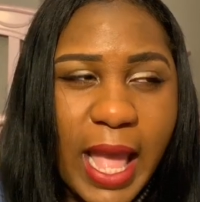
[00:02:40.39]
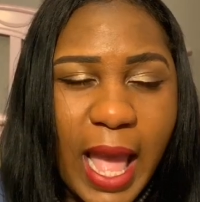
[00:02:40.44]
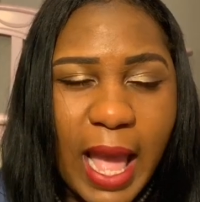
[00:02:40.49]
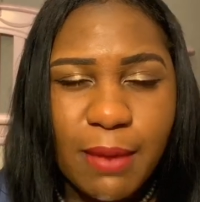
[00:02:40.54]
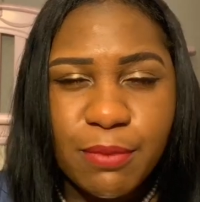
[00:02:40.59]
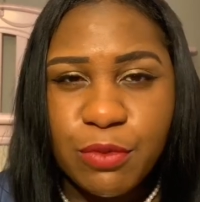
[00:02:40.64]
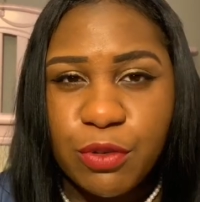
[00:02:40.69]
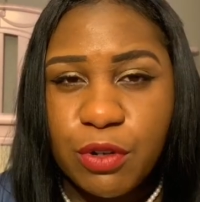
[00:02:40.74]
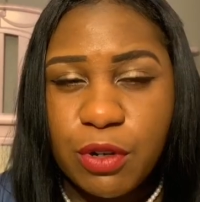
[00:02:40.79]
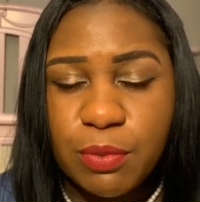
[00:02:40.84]

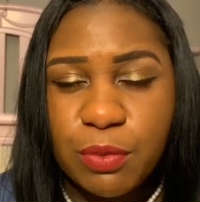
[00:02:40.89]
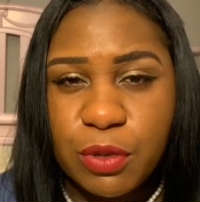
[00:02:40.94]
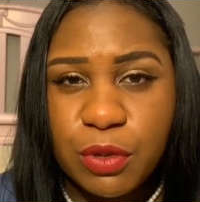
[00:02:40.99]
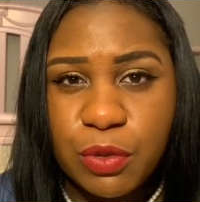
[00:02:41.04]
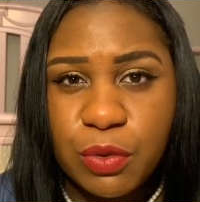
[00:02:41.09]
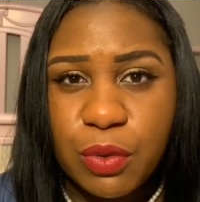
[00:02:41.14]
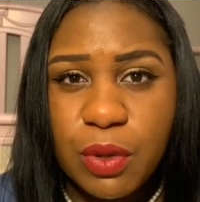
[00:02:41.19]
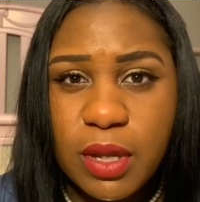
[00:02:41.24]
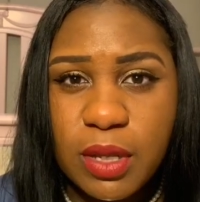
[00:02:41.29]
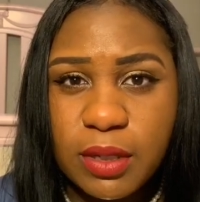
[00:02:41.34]

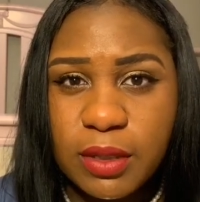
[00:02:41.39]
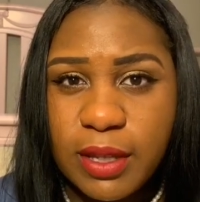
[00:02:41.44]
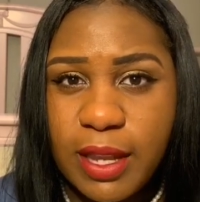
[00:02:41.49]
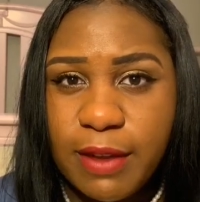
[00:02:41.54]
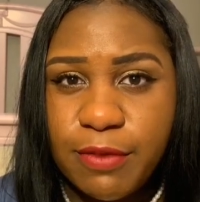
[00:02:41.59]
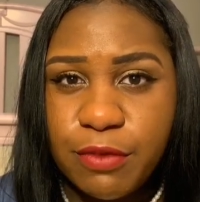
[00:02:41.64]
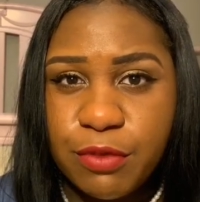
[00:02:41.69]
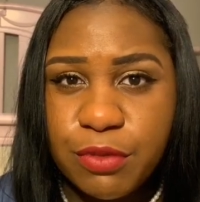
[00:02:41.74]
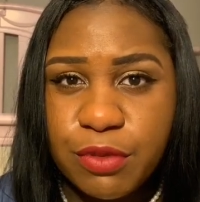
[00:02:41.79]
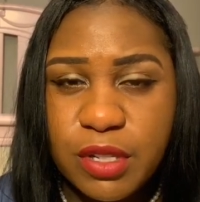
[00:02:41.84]
abnormal
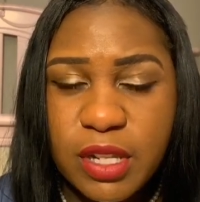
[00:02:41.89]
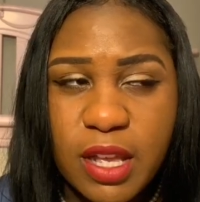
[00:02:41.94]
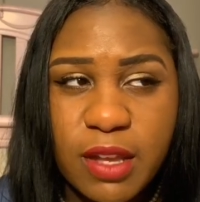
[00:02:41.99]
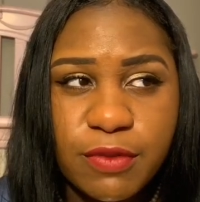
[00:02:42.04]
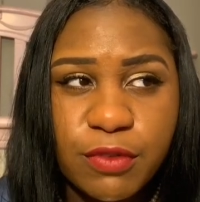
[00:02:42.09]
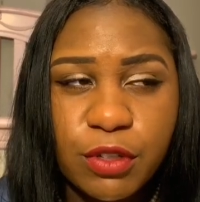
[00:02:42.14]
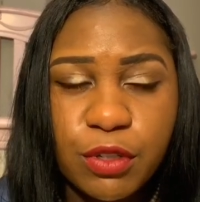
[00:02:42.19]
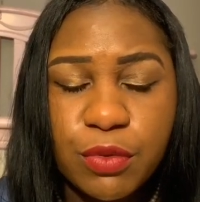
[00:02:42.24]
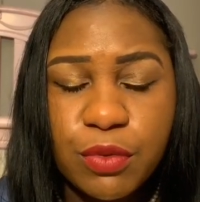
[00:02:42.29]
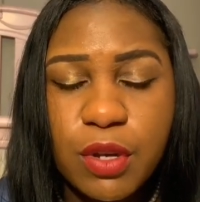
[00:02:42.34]
levels
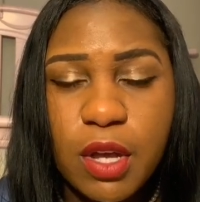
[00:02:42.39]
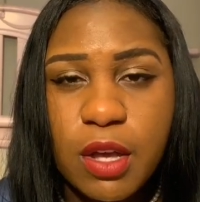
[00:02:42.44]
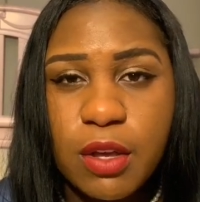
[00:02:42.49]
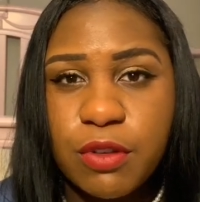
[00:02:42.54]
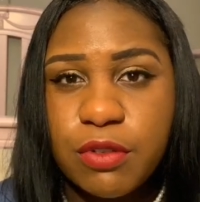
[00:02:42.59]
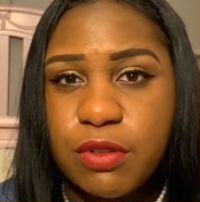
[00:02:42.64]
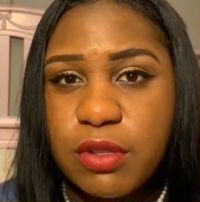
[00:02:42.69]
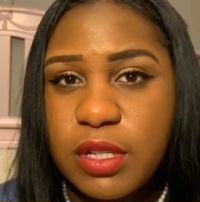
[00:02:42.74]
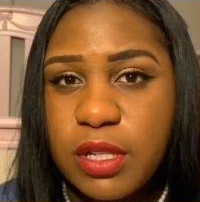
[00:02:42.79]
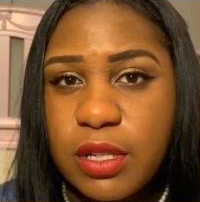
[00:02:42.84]
of
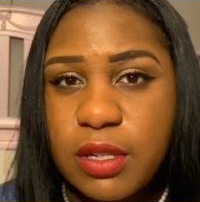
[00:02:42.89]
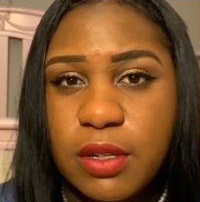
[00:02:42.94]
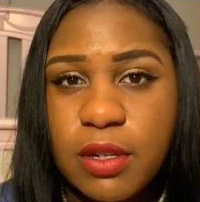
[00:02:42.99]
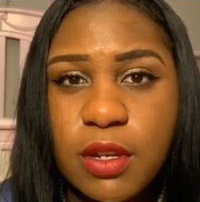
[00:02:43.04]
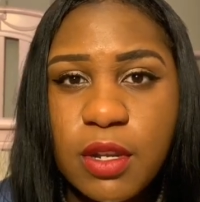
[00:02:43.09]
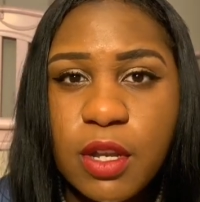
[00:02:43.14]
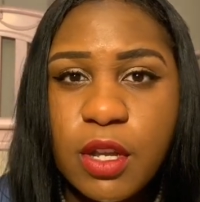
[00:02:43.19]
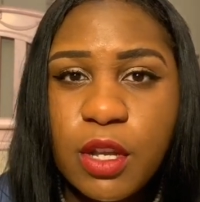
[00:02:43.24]
glucose and